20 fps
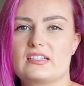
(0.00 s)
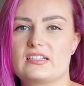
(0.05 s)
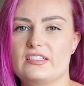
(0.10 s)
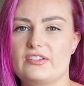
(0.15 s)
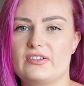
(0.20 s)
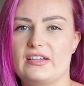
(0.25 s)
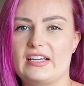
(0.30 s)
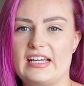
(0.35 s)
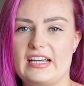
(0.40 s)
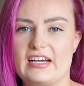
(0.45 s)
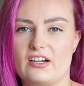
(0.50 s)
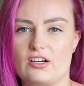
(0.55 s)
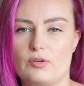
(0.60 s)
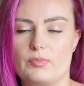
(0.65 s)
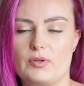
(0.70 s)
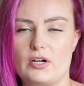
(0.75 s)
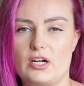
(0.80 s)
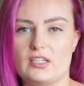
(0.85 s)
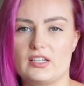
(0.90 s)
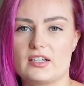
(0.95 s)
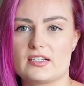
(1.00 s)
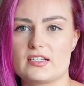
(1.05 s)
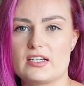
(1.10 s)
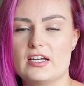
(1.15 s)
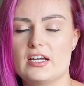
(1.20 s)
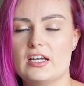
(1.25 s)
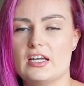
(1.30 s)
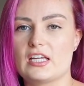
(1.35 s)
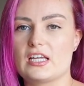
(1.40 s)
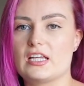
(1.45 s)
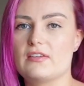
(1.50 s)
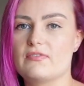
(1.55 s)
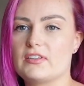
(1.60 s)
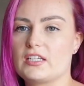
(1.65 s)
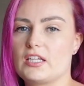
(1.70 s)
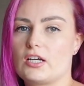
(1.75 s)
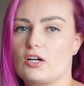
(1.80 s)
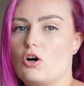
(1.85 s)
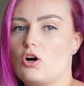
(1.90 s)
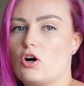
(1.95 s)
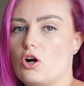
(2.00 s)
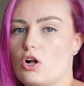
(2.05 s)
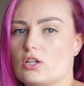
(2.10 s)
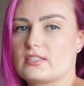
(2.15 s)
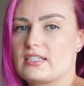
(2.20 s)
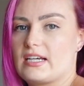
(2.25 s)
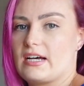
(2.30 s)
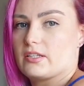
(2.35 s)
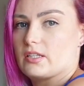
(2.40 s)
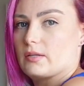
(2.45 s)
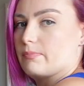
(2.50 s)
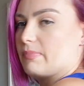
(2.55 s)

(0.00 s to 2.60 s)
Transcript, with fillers: you can't go braless. Even like all down the